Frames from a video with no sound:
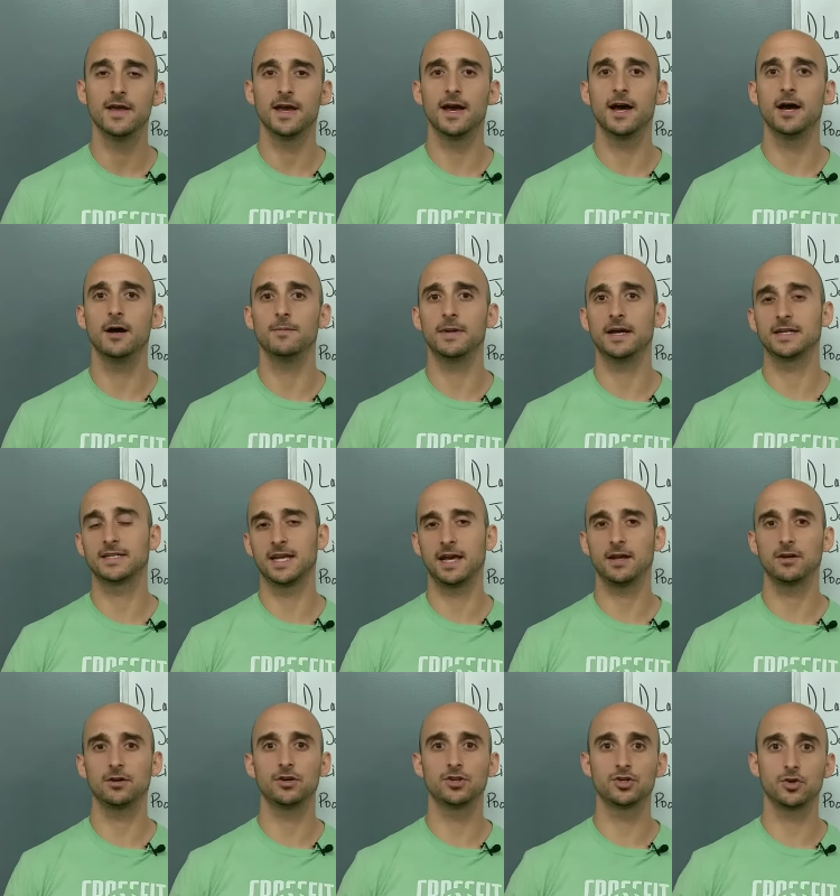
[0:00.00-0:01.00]
um, at
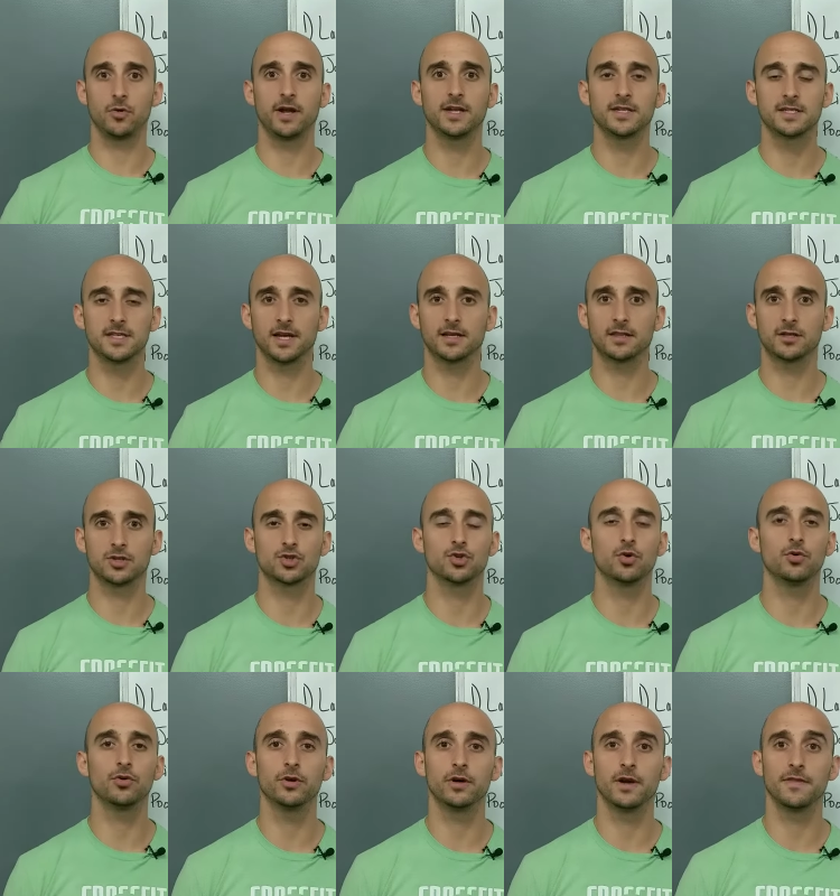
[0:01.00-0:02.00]
tender joints like the
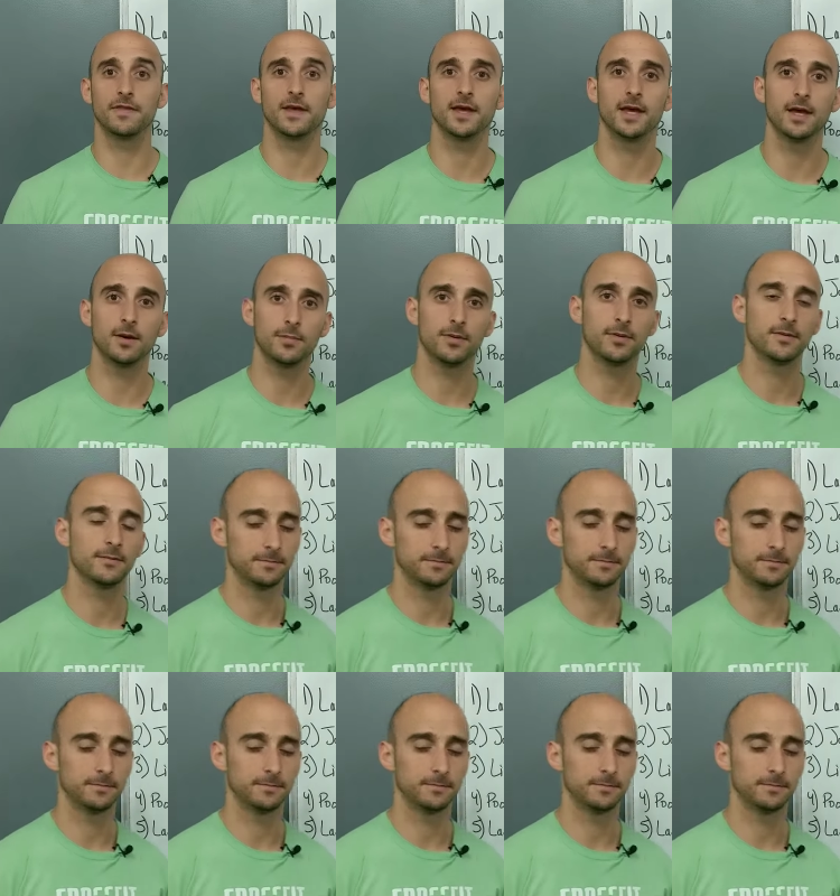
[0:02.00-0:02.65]
shoulder and the hip.